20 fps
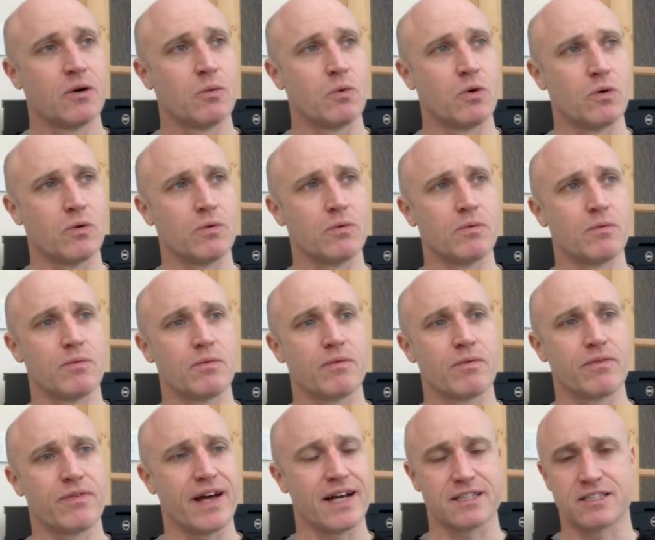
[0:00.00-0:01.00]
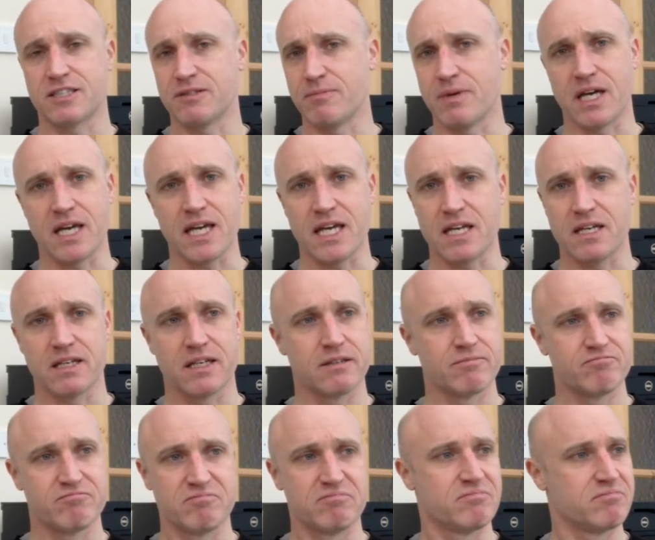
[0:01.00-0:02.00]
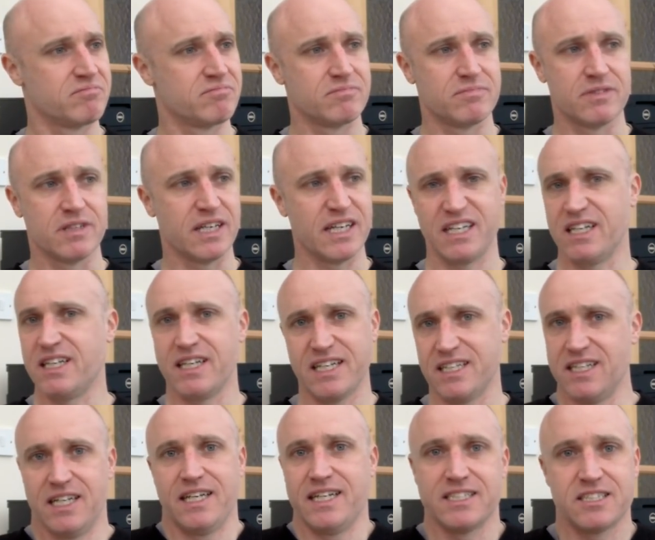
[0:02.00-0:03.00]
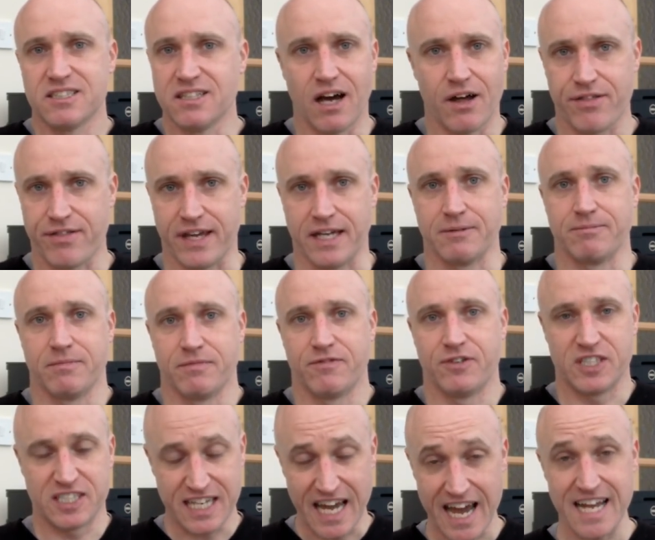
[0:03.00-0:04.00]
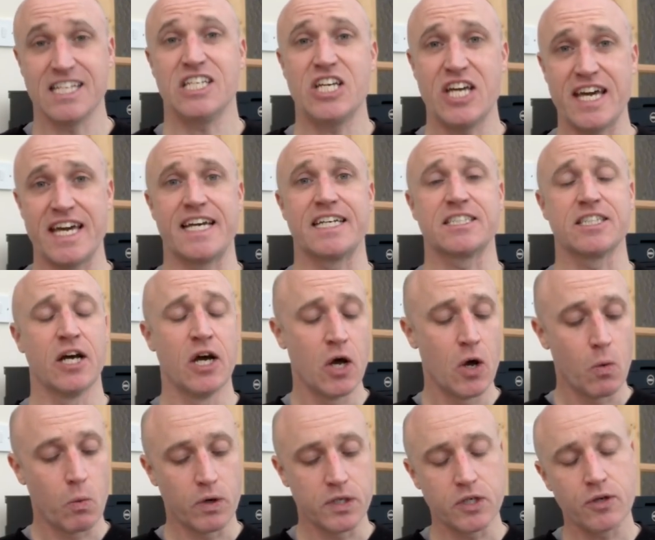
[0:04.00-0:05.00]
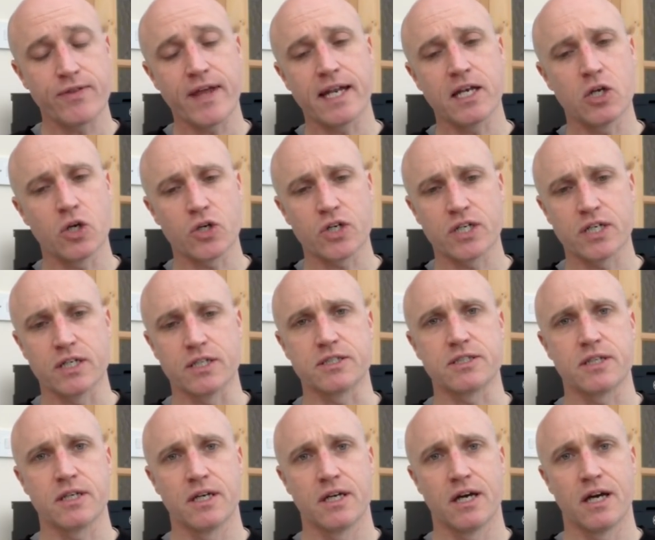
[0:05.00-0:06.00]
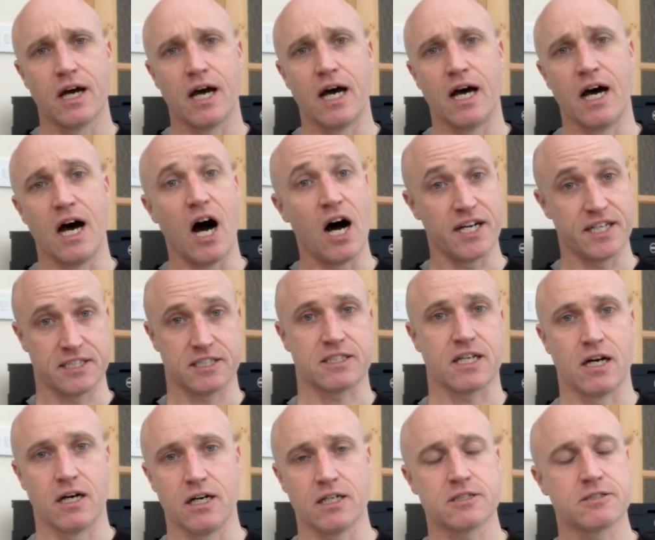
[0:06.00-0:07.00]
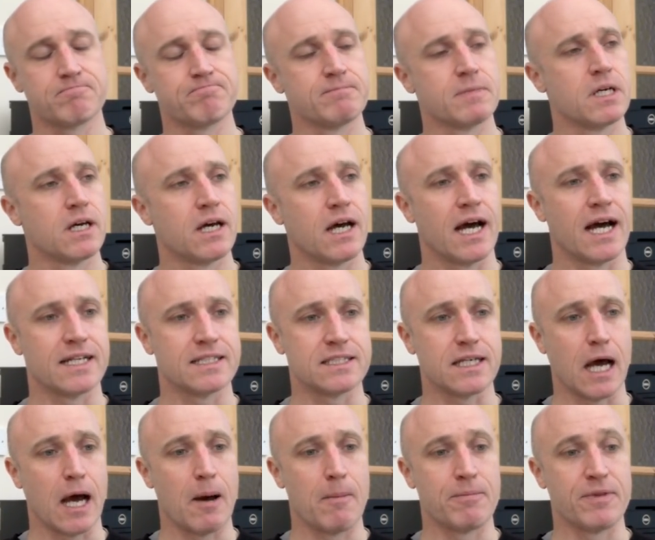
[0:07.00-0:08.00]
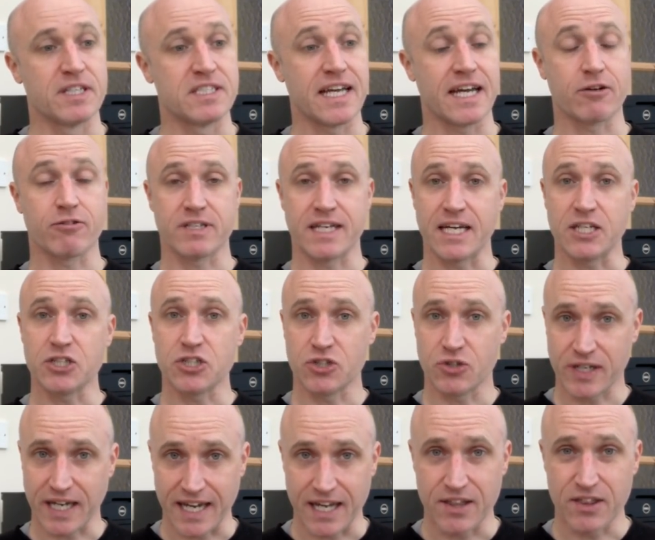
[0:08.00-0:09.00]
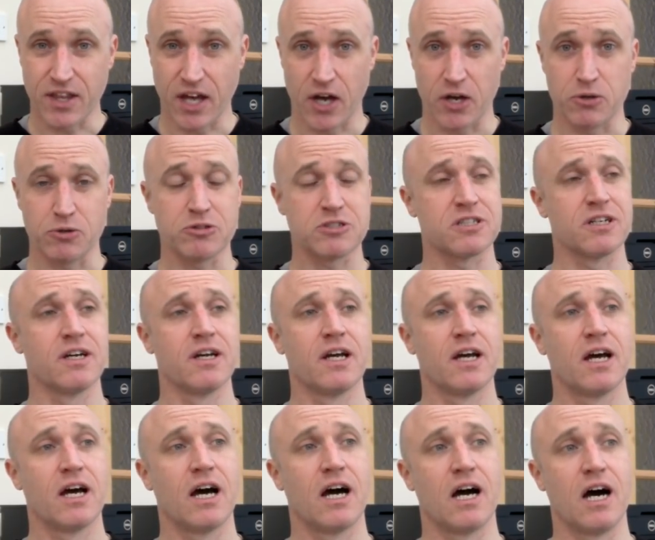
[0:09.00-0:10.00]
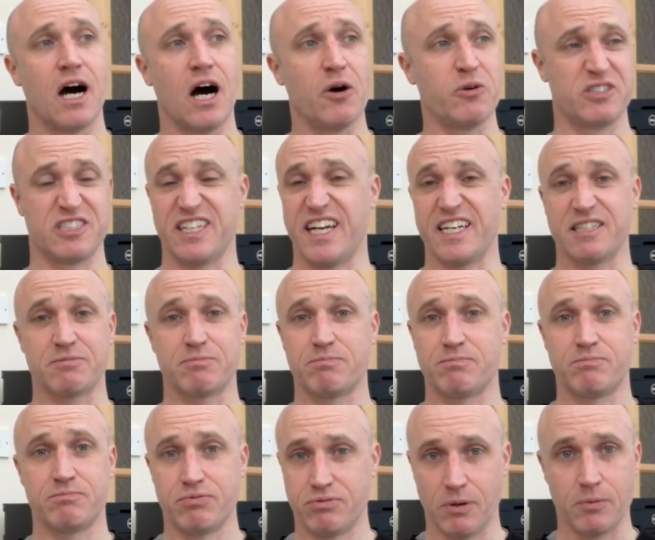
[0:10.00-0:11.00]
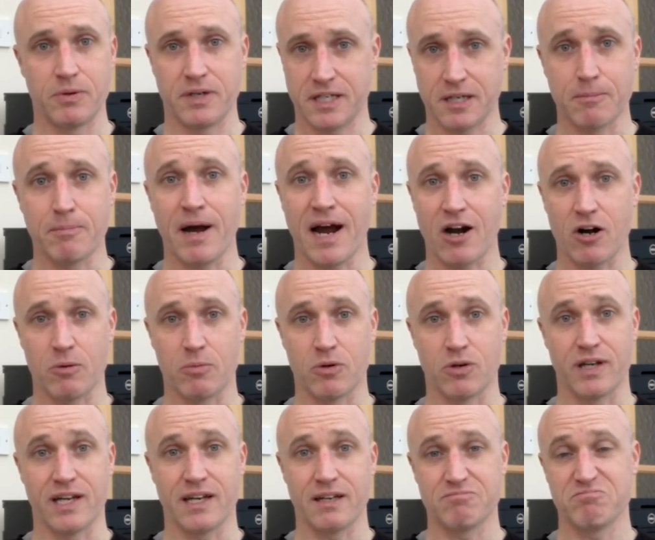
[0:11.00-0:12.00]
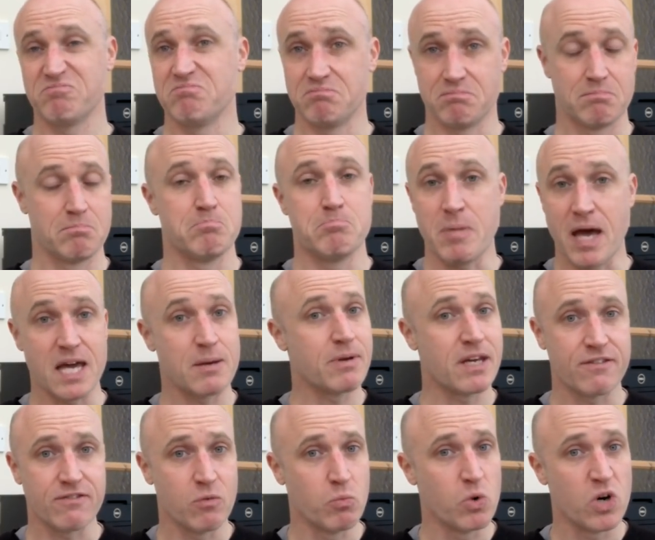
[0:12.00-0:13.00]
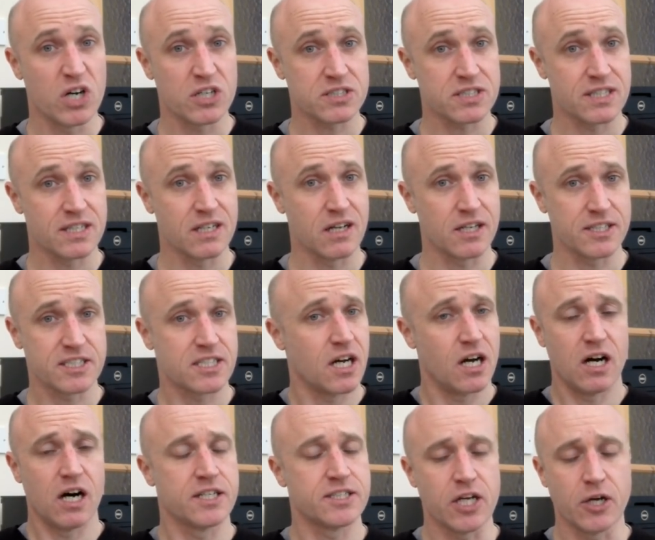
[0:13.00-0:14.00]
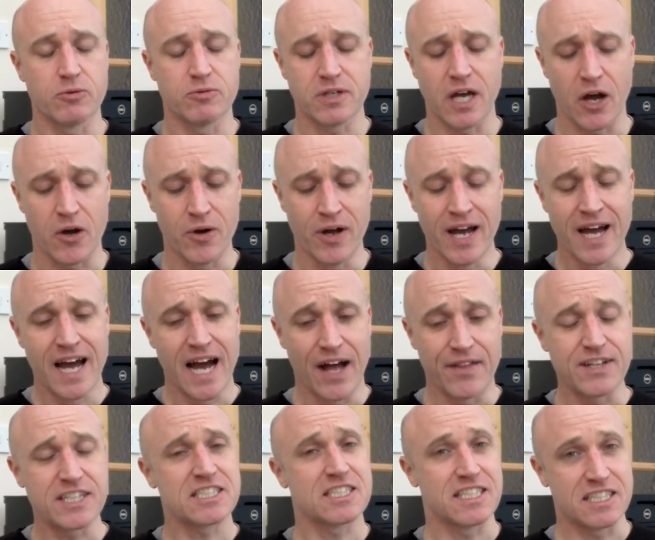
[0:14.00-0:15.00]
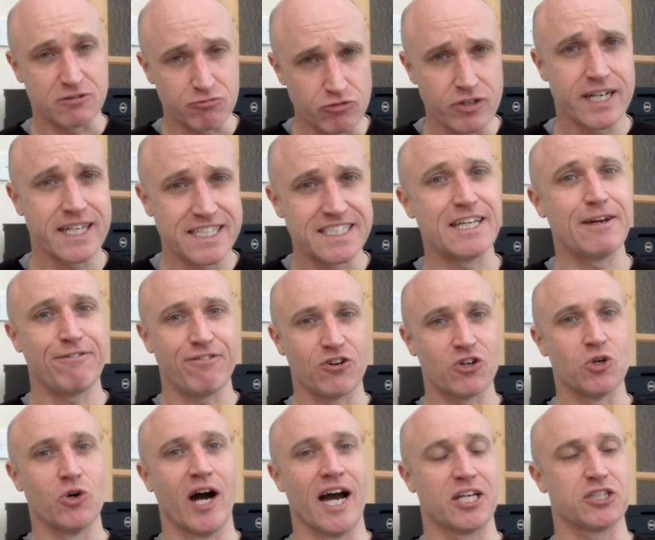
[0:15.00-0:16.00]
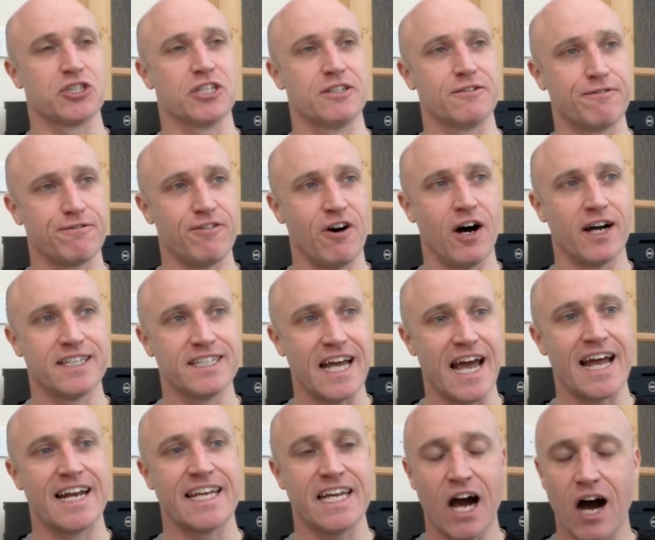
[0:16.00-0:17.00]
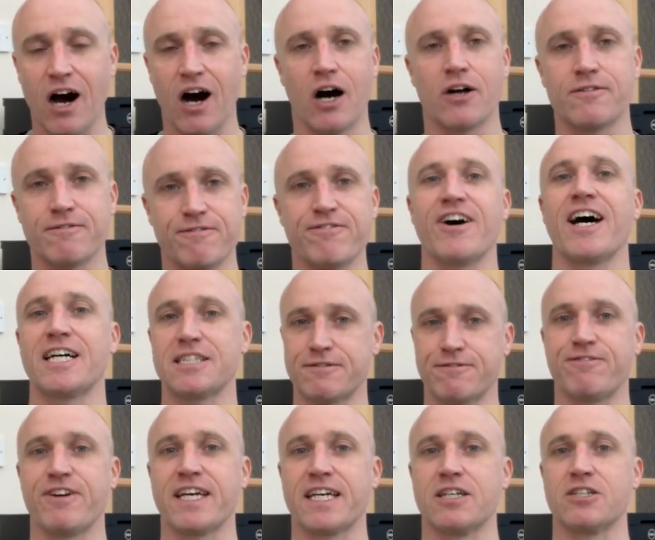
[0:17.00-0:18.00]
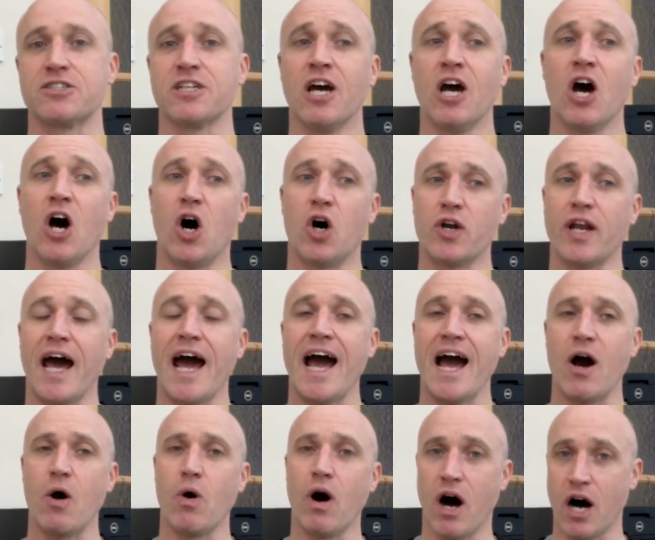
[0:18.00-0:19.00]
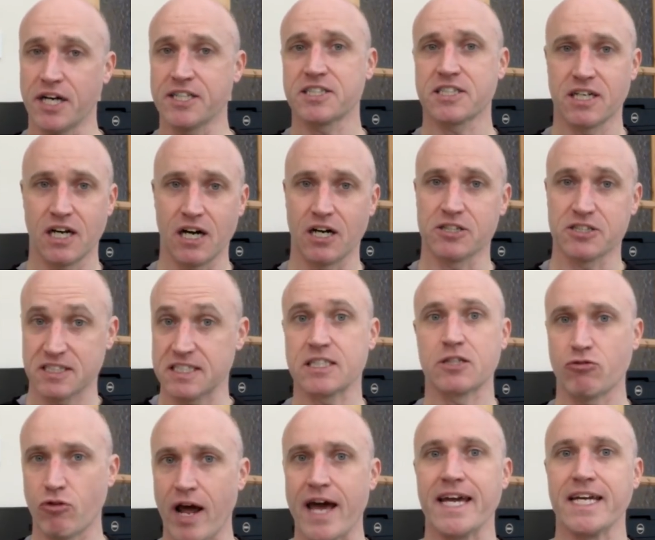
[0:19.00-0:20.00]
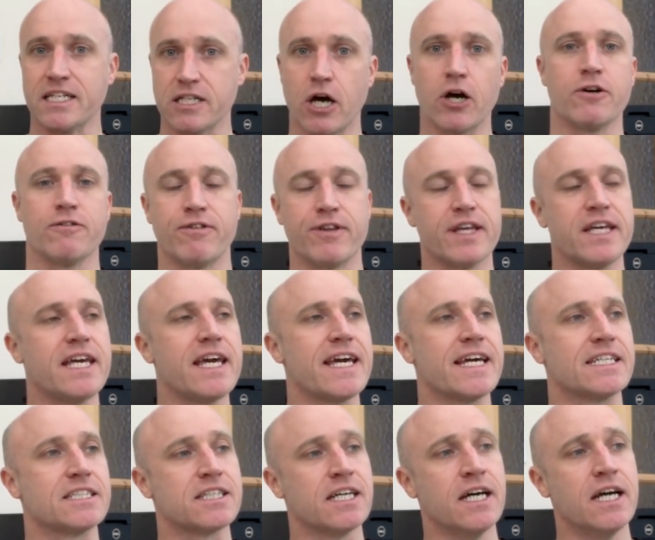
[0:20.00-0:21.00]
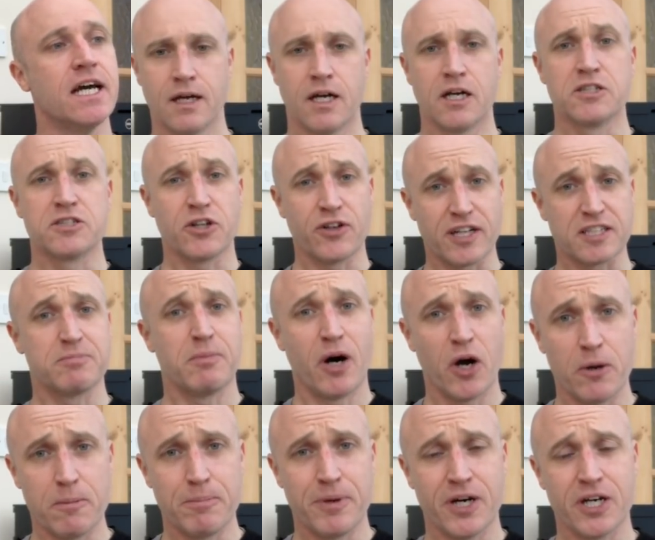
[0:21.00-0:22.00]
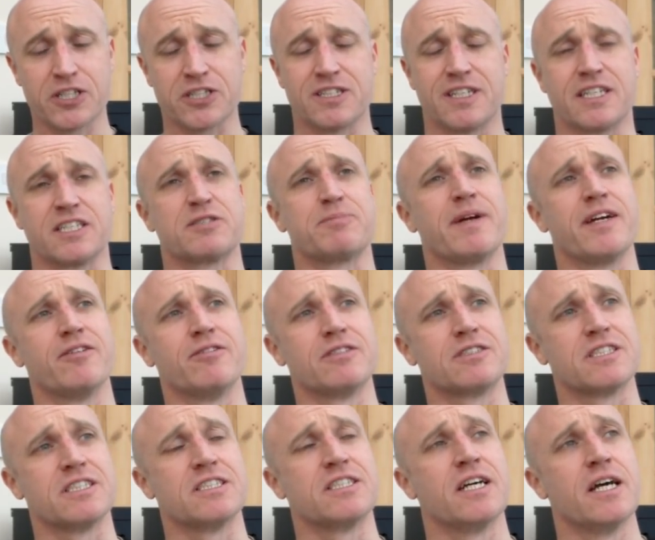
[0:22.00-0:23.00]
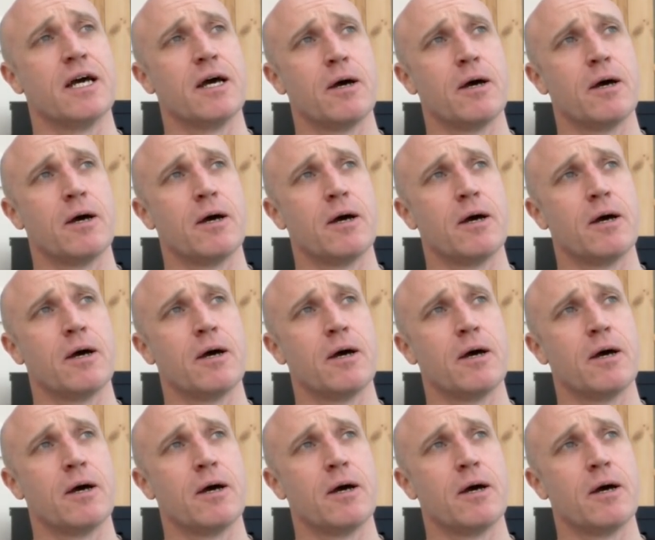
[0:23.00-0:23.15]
Well, that to me is nothing. For 10 years, when you then look at ICE cars and the degradation you get in those, I would say it's probably comparable, maybe even worse than an ICE car, I don't know. And this is, it's really difficult actually to find any hard and fast figures on how ICE cars degrade over the years. So that's my own personal experiences.